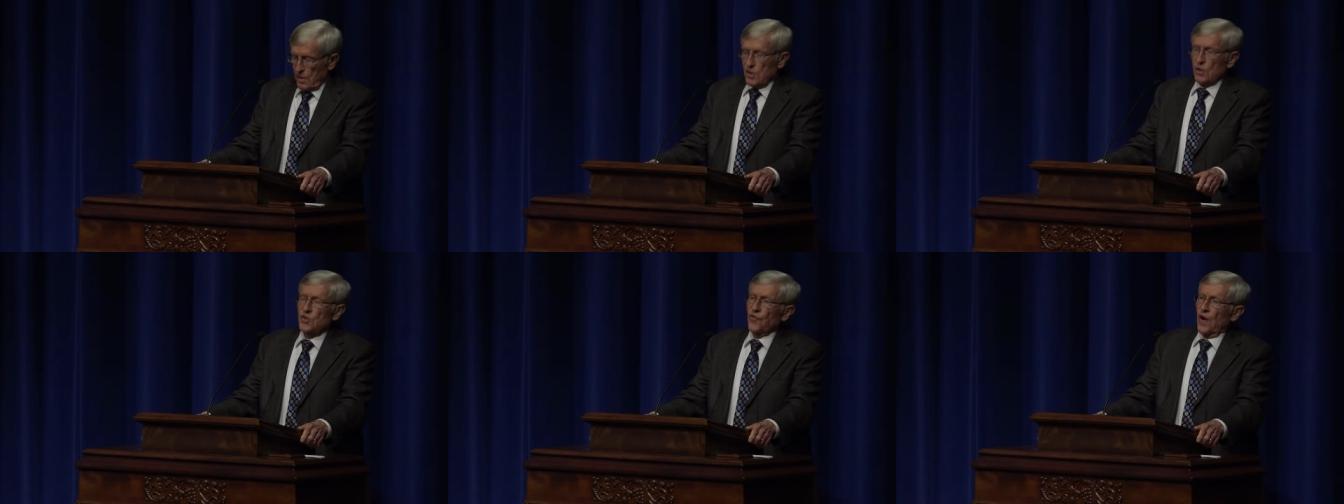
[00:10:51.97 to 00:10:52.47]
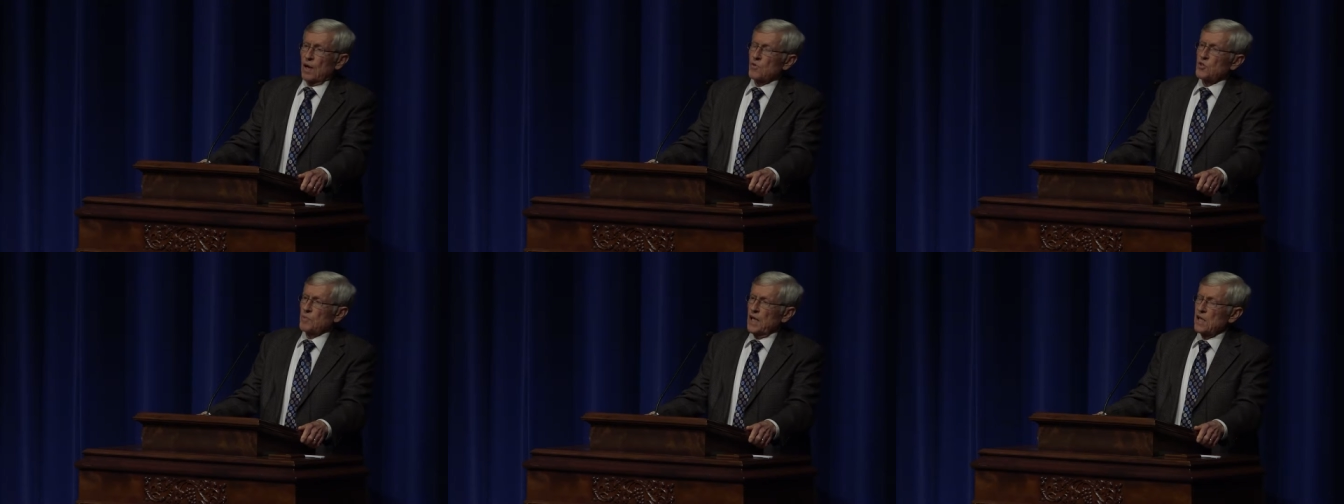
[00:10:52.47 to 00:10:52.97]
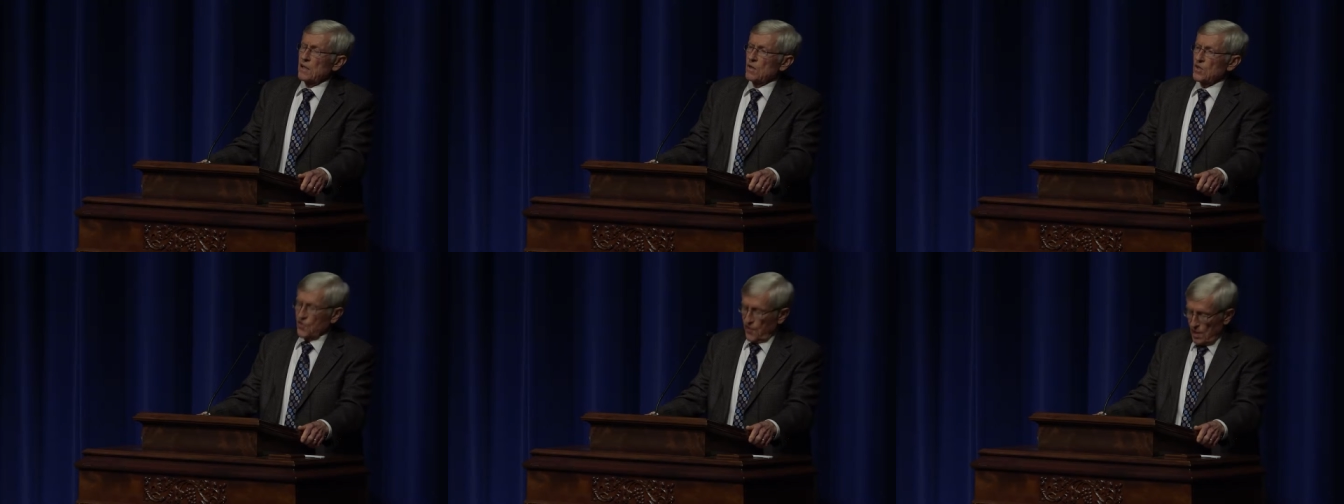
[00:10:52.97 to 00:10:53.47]
those farmers, many of
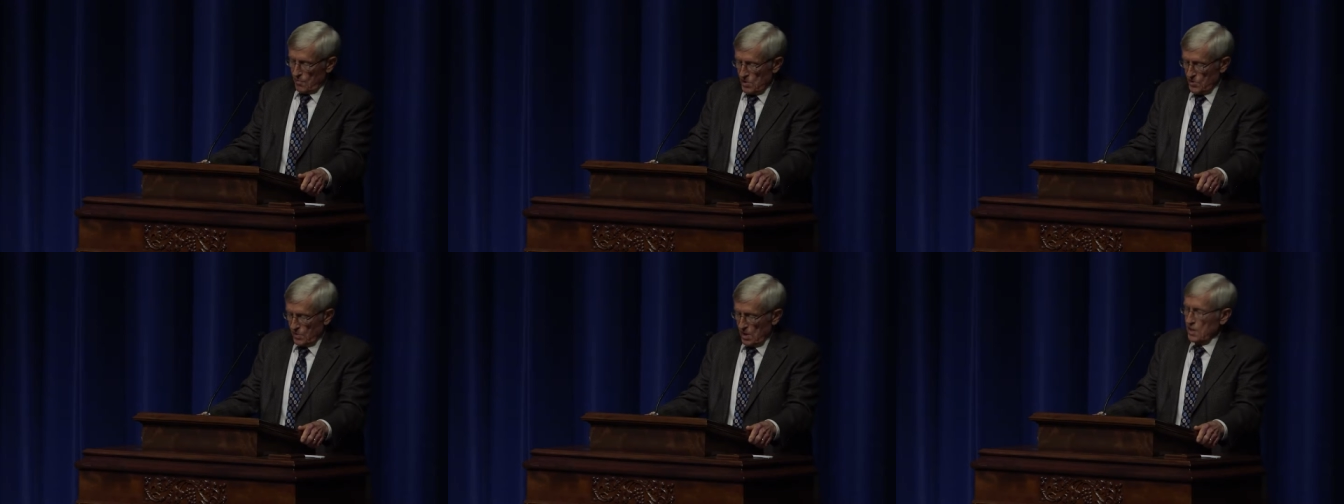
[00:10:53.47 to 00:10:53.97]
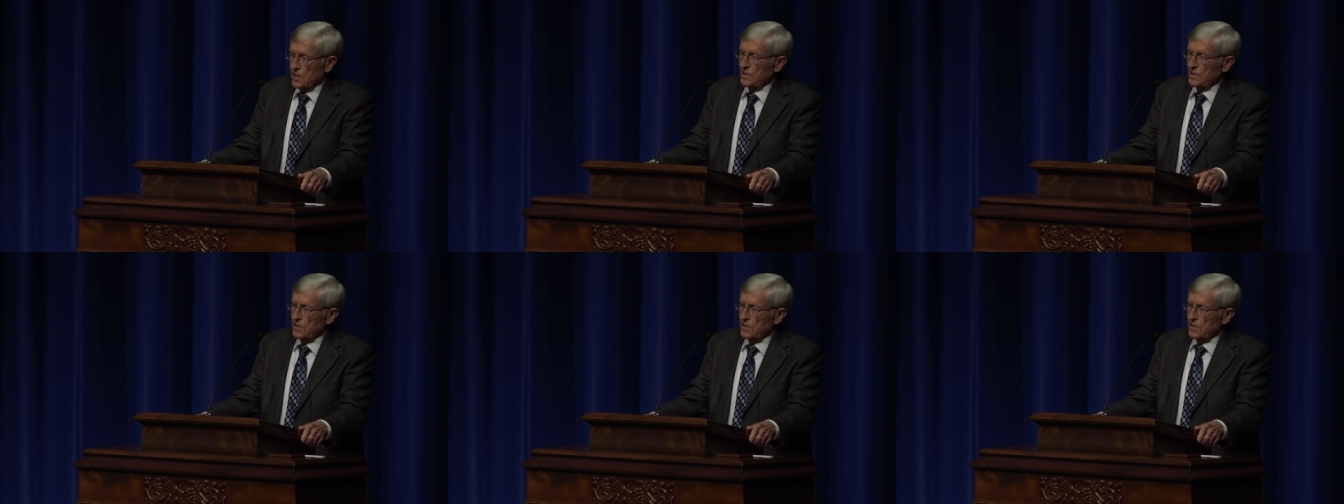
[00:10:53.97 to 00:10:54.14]
those farmers were,